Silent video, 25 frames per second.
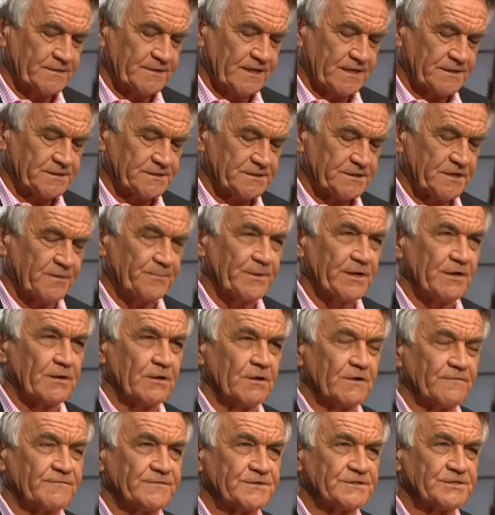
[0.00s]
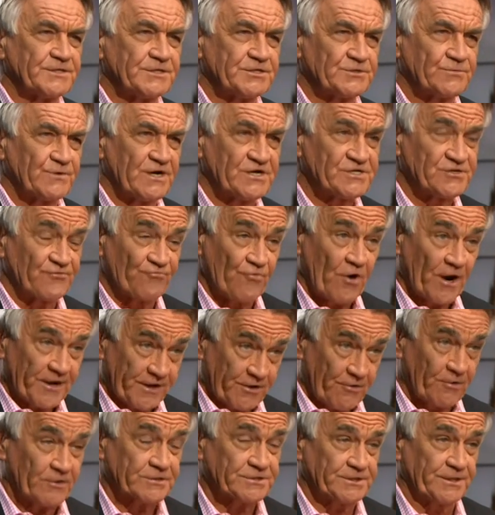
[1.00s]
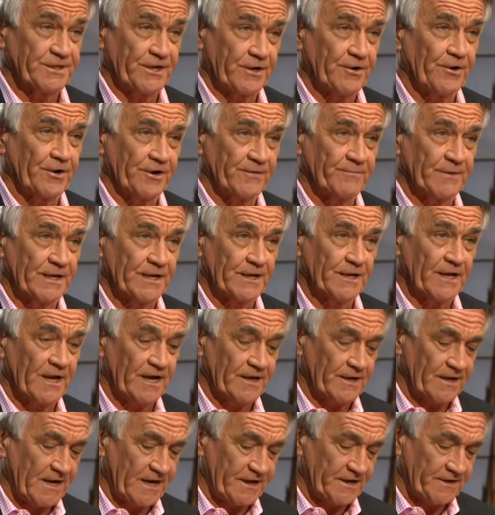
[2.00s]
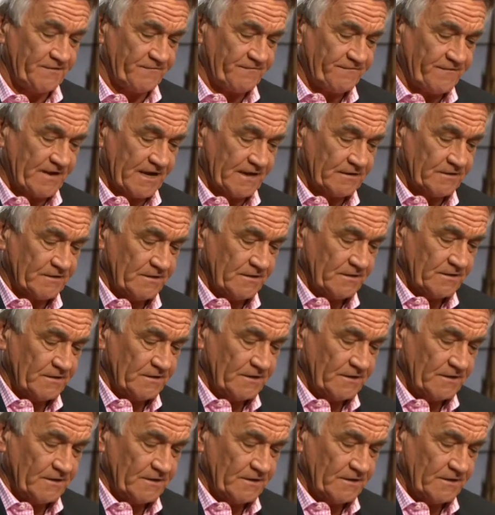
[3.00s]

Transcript: that's typical of the situation right across the economy, and in fact,